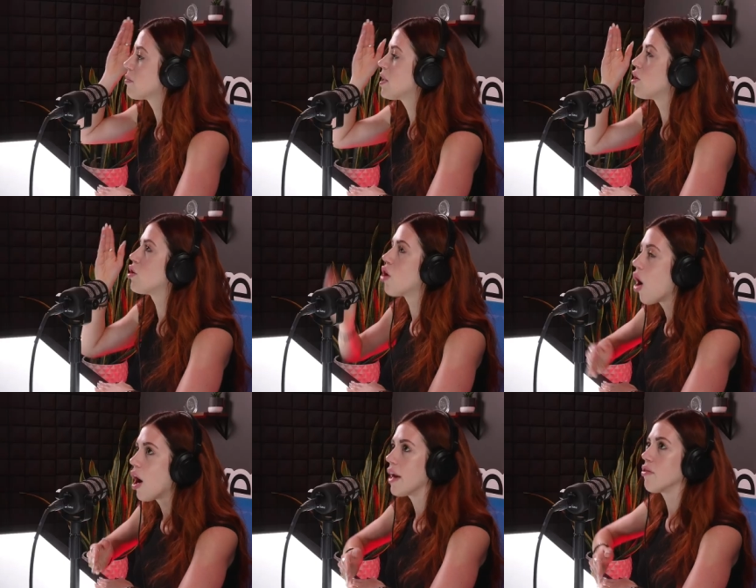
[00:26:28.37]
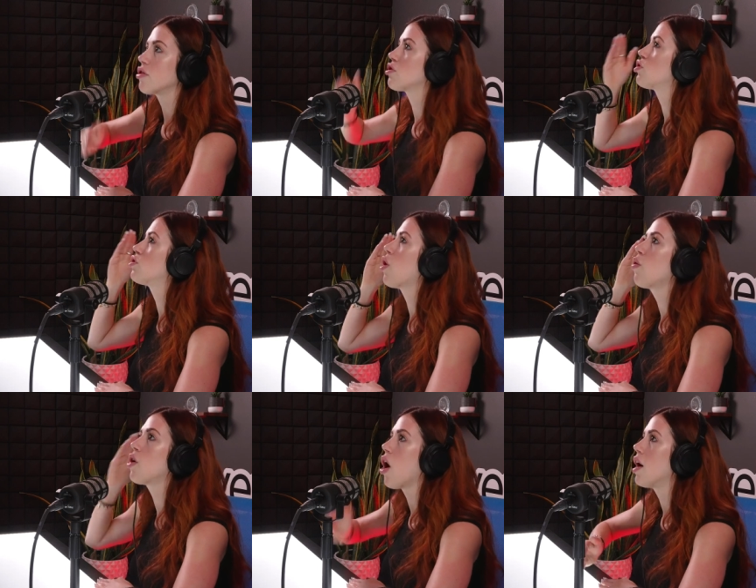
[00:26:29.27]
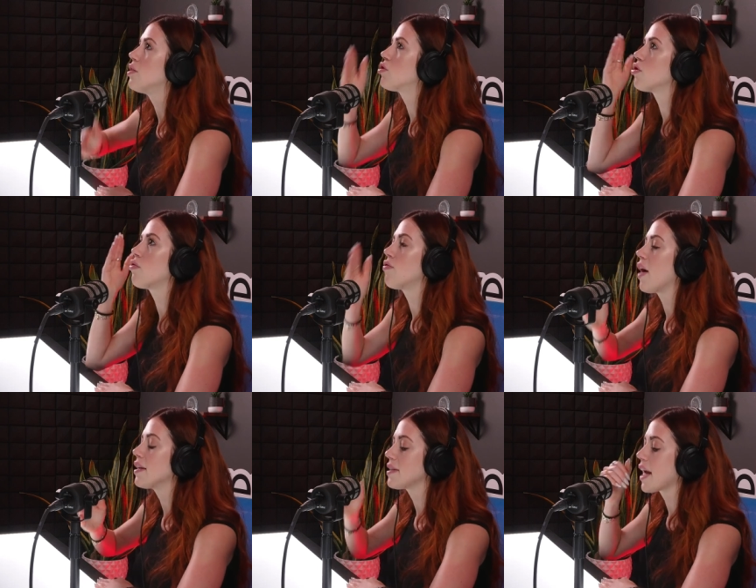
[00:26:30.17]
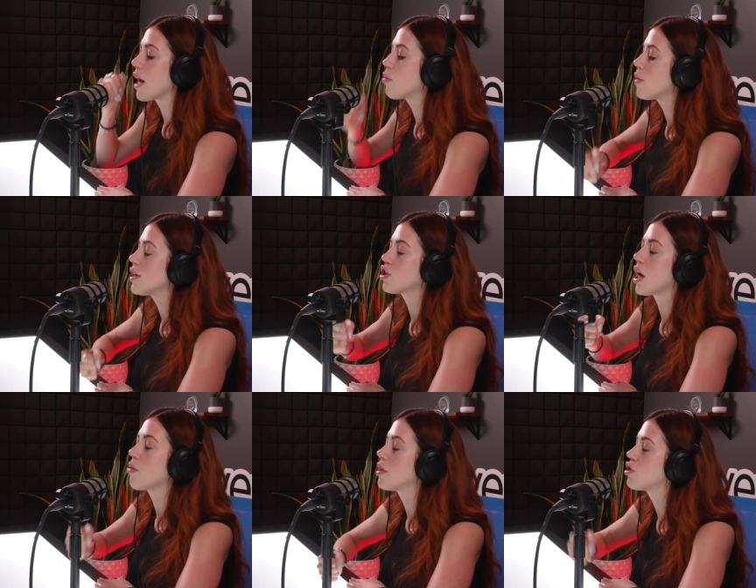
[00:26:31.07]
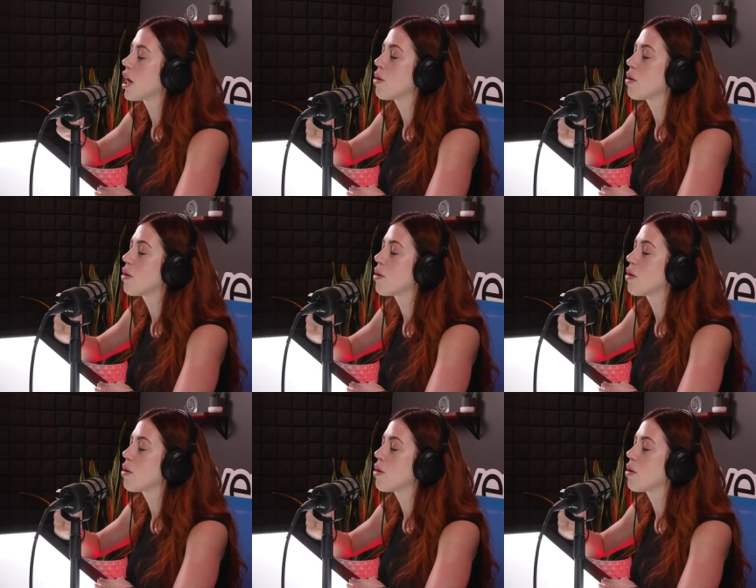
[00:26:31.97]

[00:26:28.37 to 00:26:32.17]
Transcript: to be gone. They're so gone so fast. Like, I wish, I wish, I